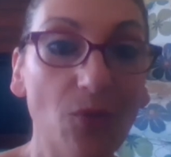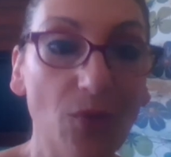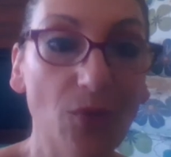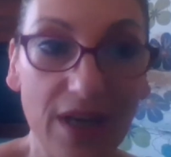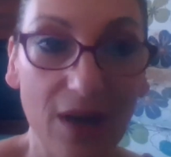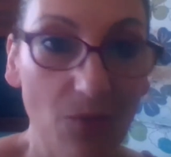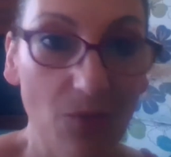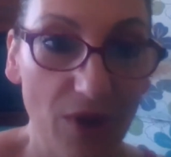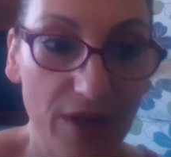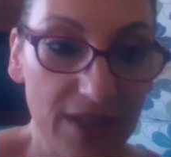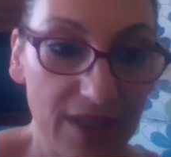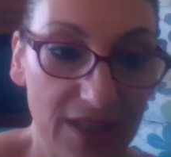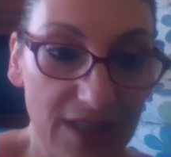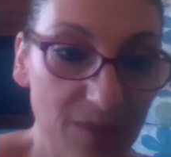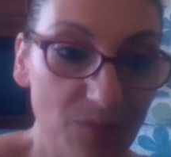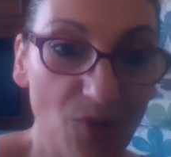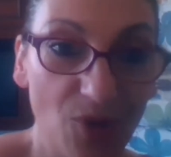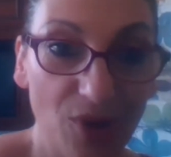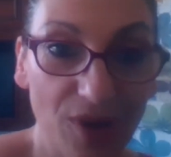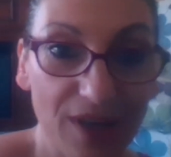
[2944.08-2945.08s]
one-on-one
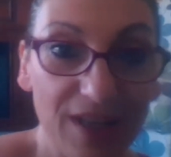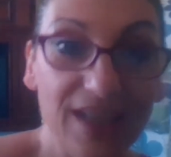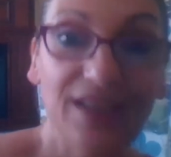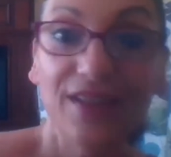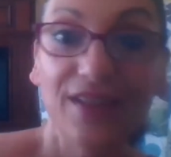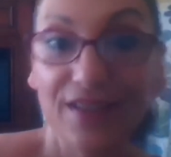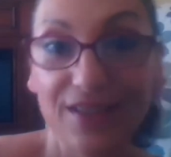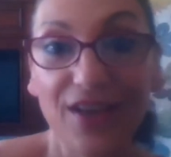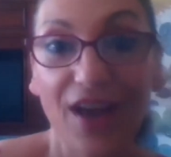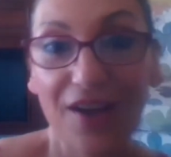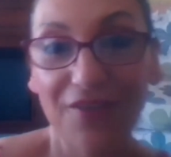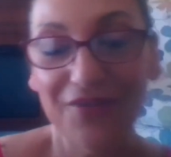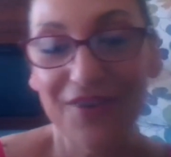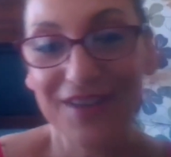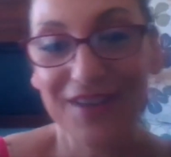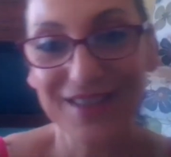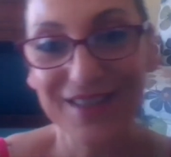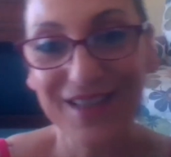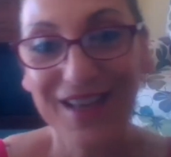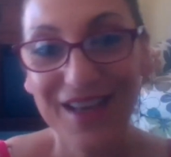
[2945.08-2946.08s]
anymore in this
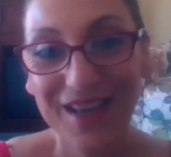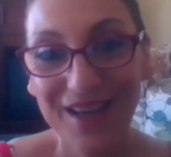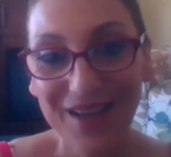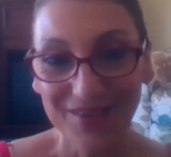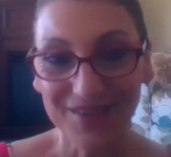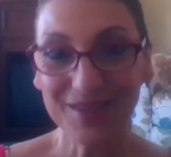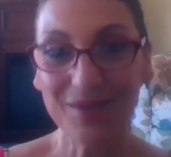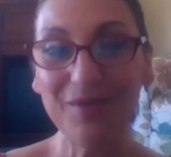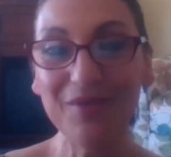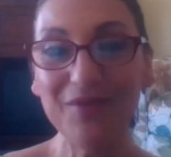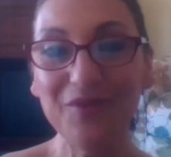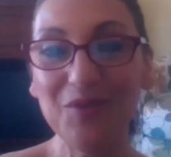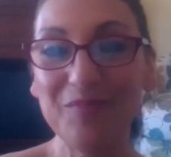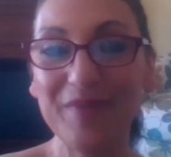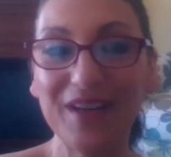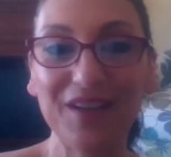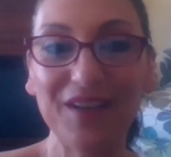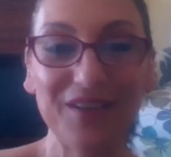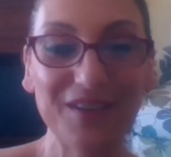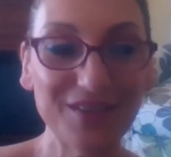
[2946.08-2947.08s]
office. Some of you have
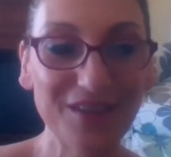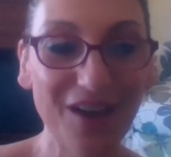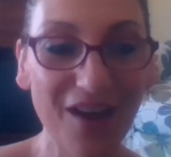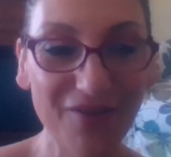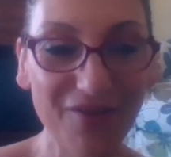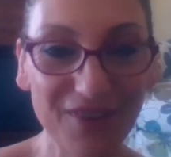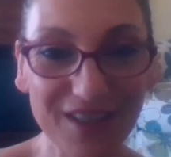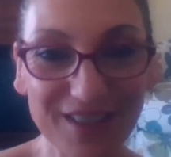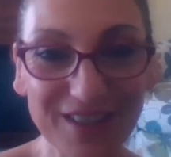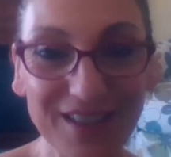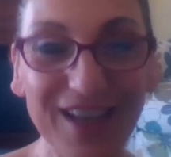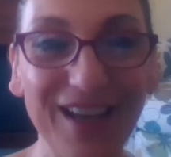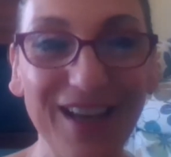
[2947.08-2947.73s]
been in this office.